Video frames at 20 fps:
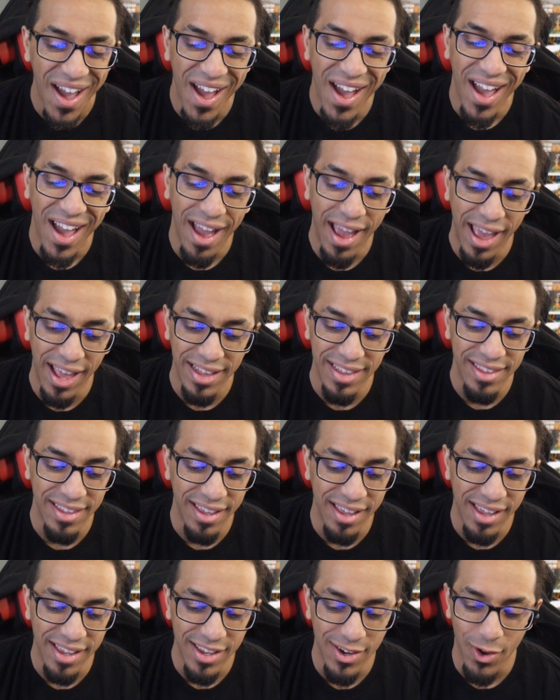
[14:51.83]
and
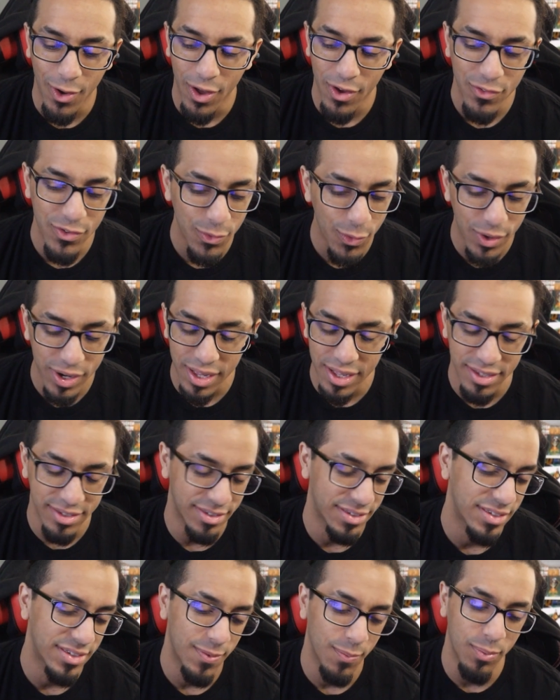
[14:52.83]
you know, everyone
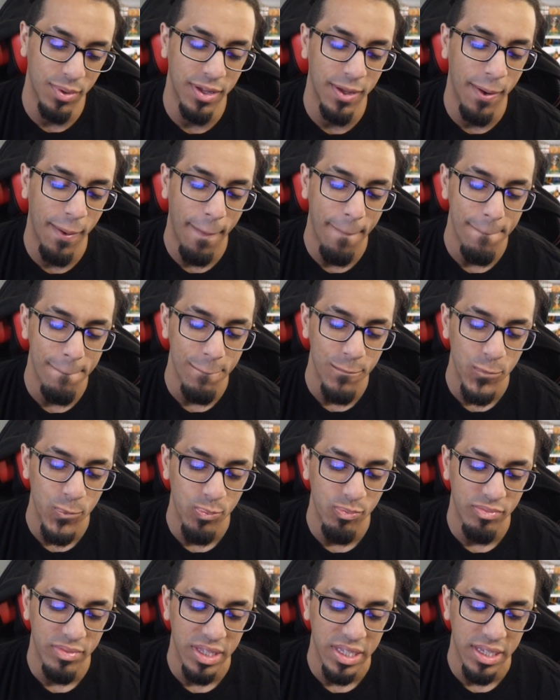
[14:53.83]
else. But
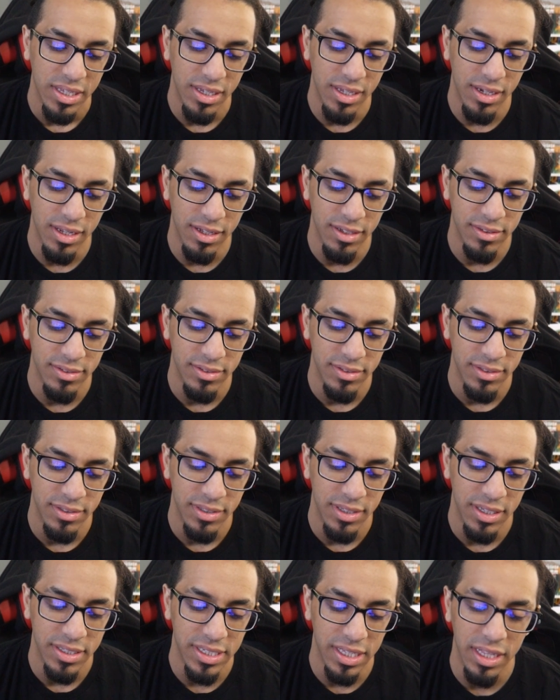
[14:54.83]
you know,
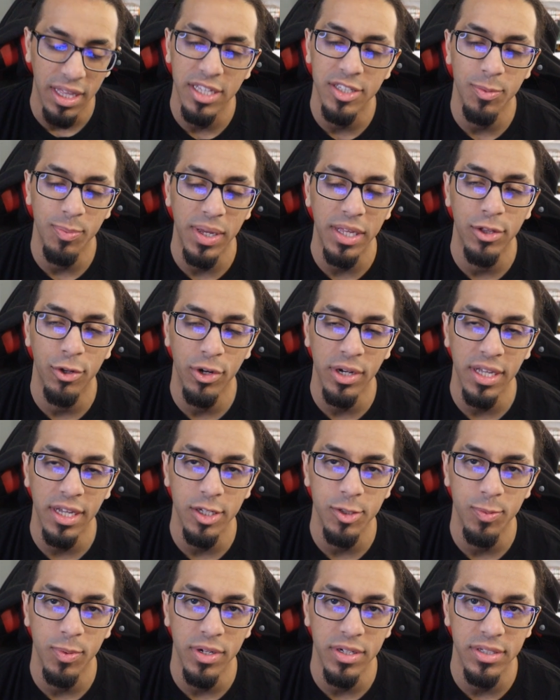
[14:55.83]
It's a big learning
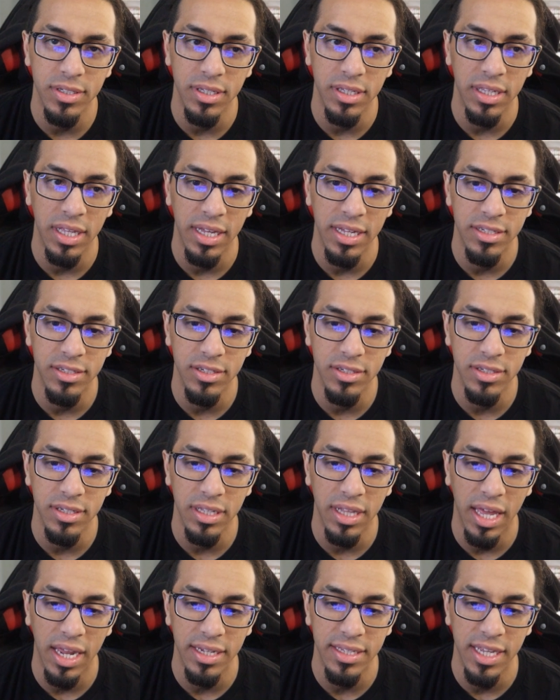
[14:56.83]
experience. It's just a
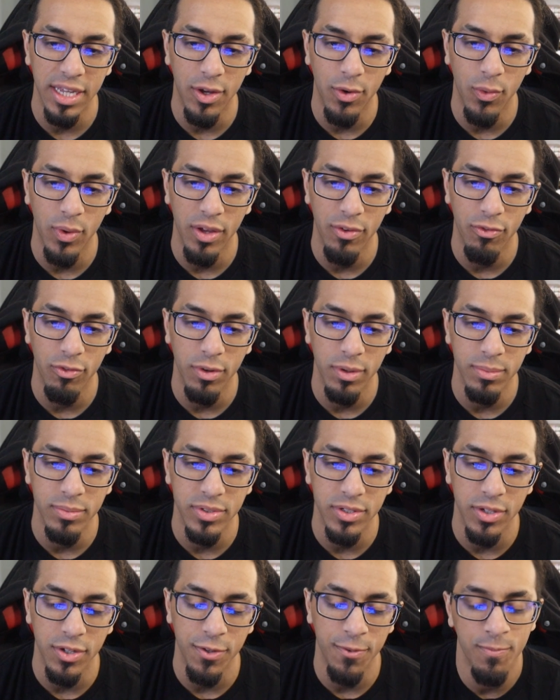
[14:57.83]
lot to take away from.
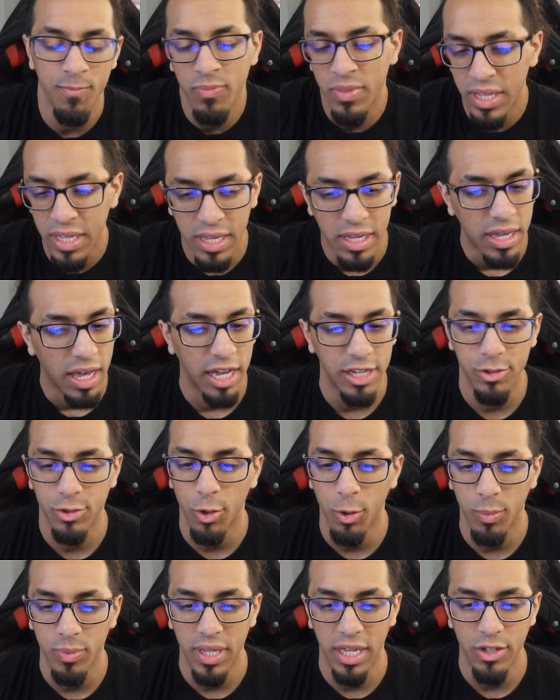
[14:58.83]
So I just
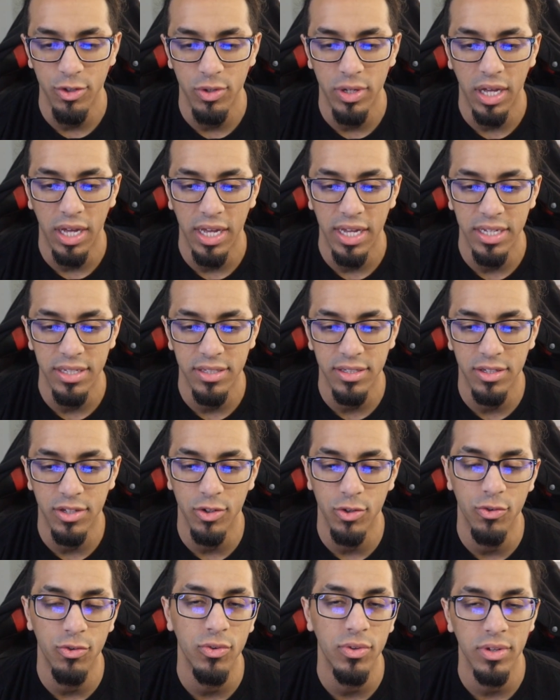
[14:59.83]
hope that you guys
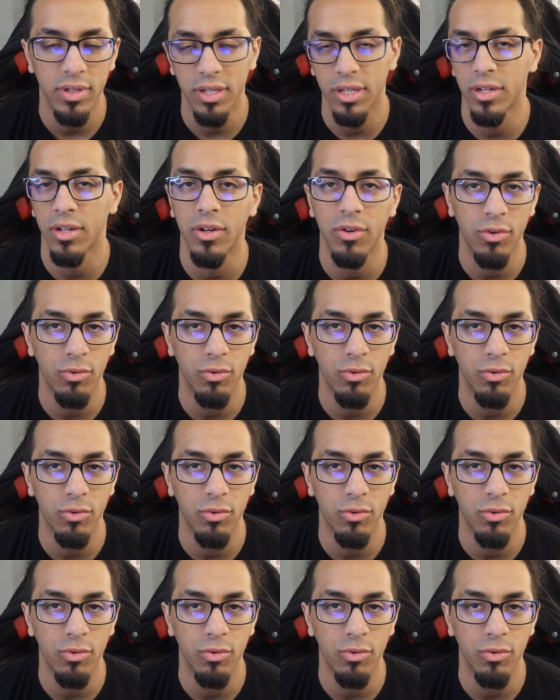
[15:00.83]
could, you know,